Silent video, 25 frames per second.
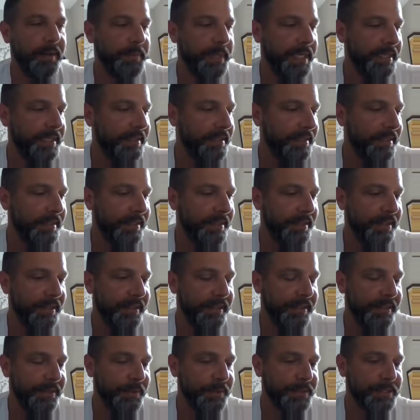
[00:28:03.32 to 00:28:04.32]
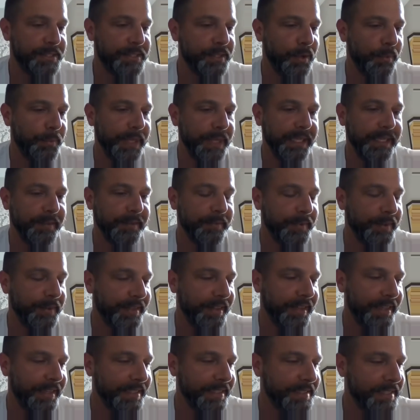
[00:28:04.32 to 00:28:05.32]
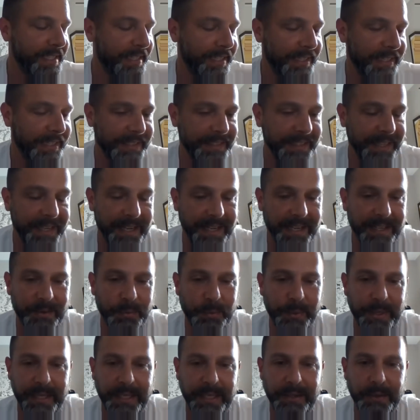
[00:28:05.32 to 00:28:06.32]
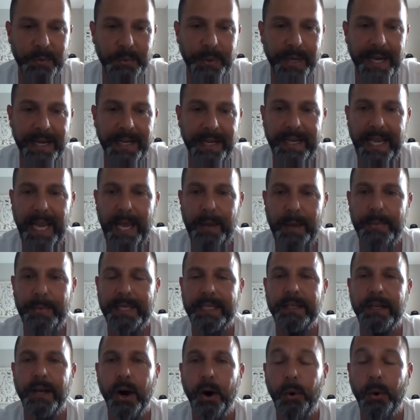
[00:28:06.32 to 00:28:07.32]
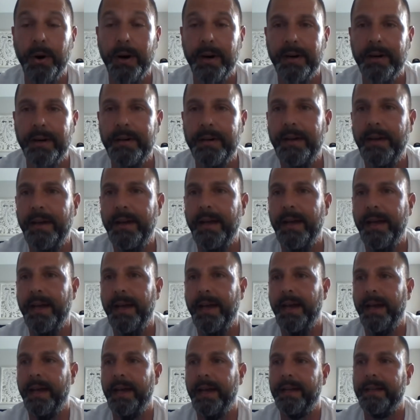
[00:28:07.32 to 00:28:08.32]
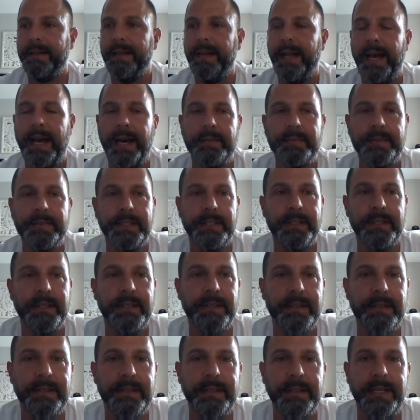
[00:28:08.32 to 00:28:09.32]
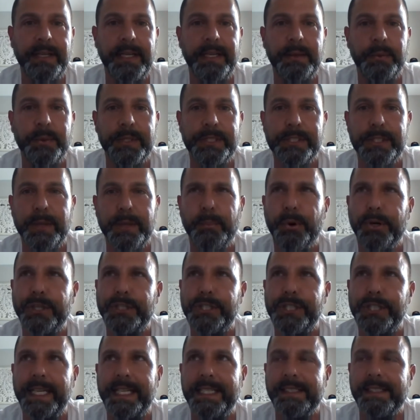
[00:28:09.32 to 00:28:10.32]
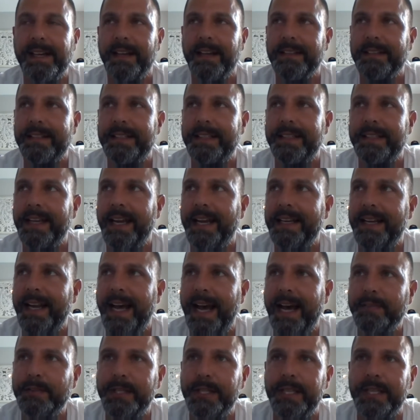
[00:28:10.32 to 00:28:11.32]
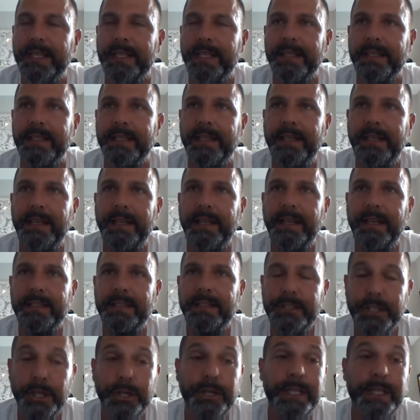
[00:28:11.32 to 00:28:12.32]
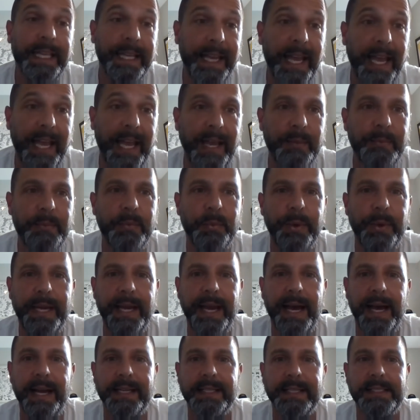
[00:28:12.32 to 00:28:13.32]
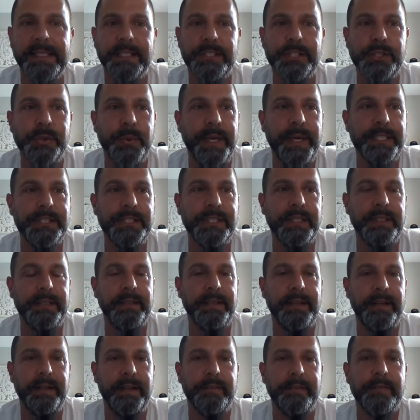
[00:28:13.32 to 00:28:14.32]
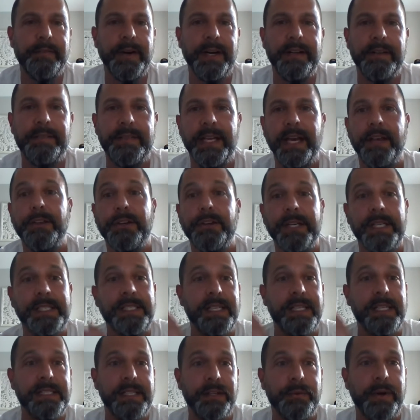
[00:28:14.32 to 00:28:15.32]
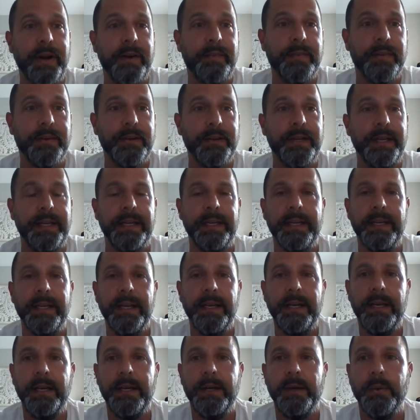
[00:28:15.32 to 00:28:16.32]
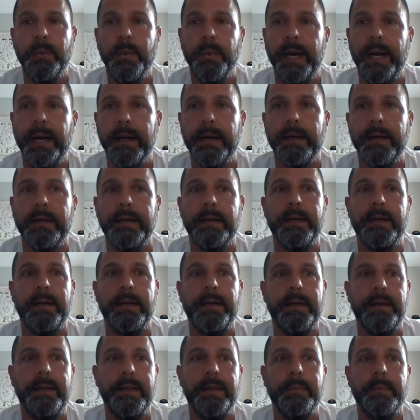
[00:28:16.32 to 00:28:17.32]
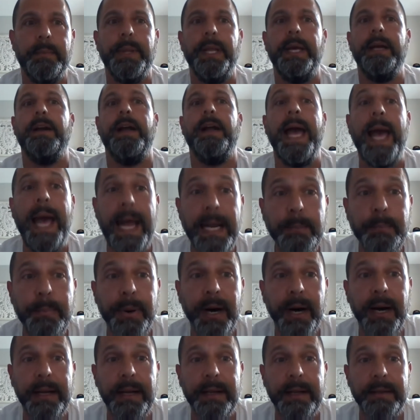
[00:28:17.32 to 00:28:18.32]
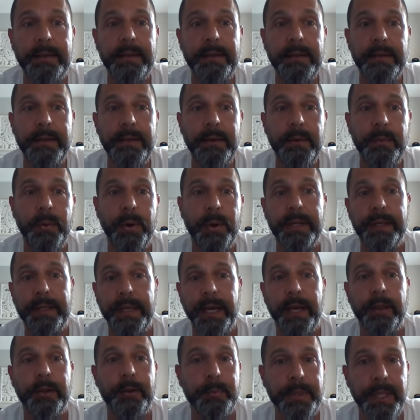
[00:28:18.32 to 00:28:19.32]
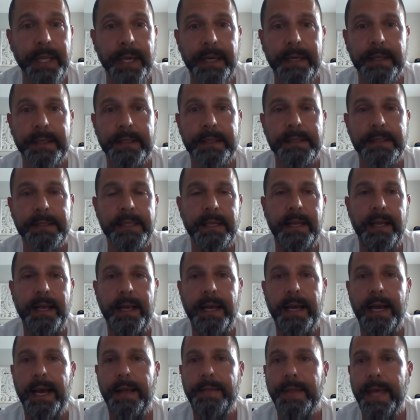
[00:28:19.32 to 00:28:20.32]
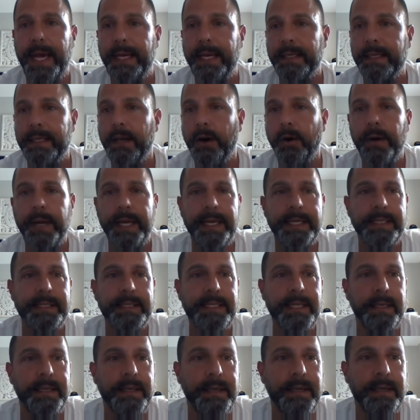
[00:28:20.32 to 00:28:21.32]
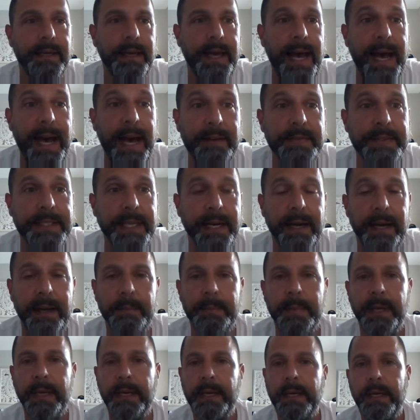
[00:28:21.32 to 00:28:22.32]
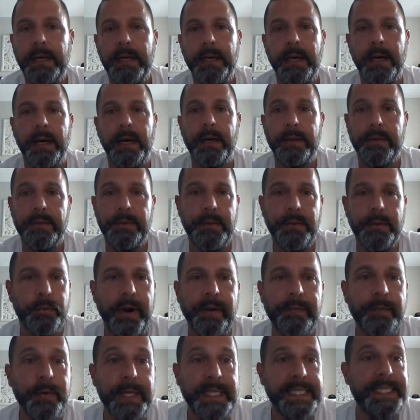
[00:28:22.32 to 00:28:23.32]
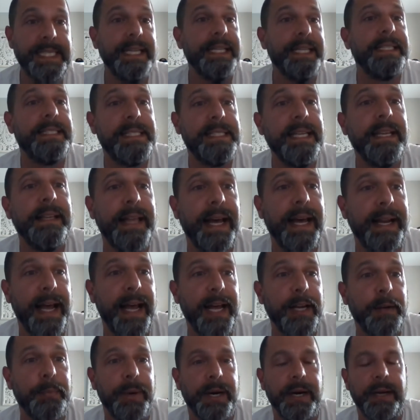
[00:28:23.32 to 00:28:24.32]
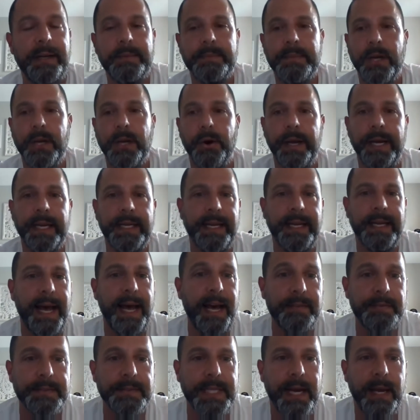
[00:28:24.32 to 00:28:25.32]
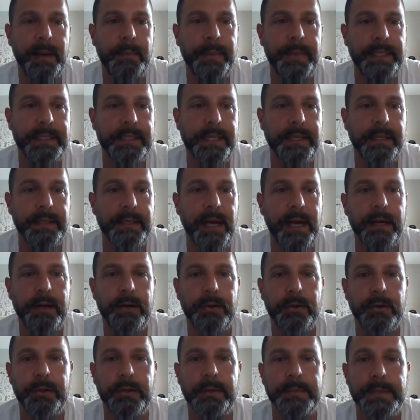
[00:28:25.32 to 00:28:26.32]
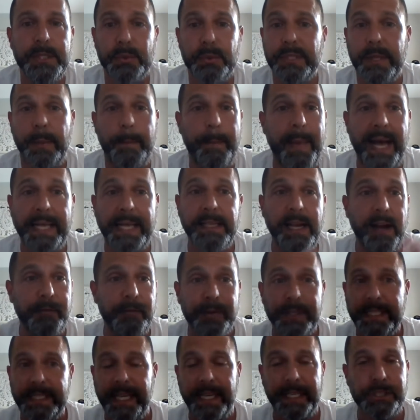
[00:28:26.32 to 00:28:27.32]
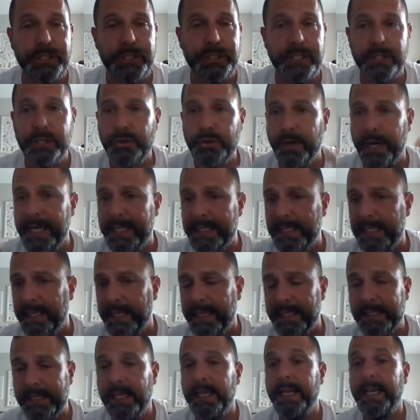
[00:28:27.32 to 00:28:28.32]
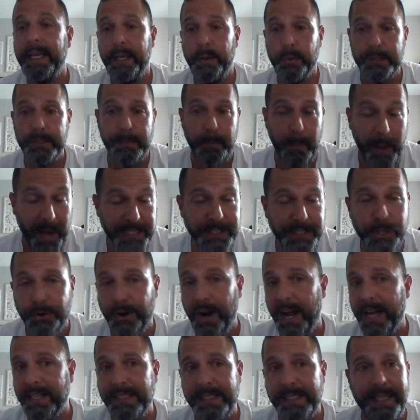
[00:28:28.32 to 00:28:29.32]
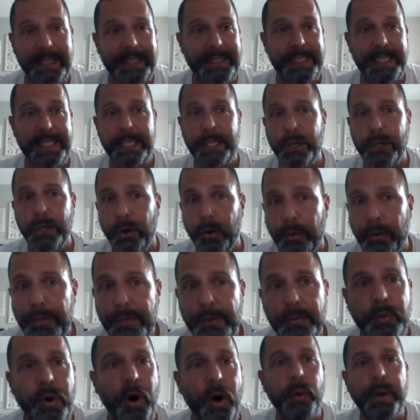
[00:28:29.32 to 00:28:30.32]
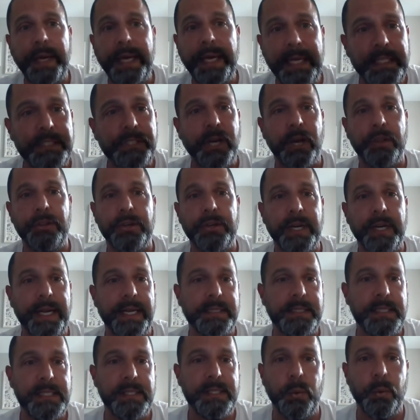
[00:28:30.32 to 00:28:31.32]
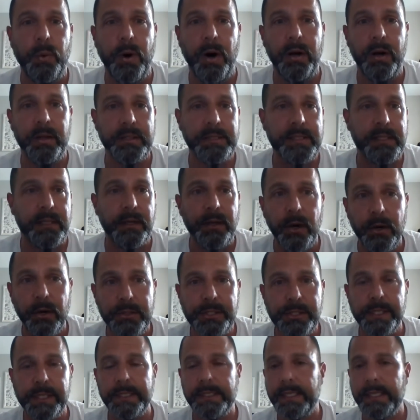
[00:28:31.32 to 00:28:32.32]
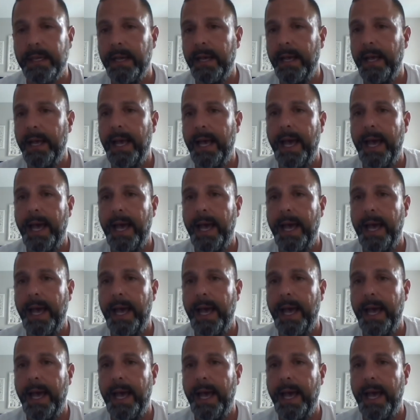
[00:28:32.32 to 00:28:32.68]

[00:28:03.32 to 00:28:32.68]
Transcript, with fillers: I mean, there's so many different things. Uh, yeah, we we had a game in Goa, and after uh, which is a Portuguese colony, and after the during the game we had a situation in front of the other assistant referee where the player headbutt one of the other players, and then going into halftime, uh, the referees didn't see that headbutt. Going into halftime into the locker rooms, there was a mass confrontation, craziness. It was Materazzi and Zico throwing each other against the wall as the coaches.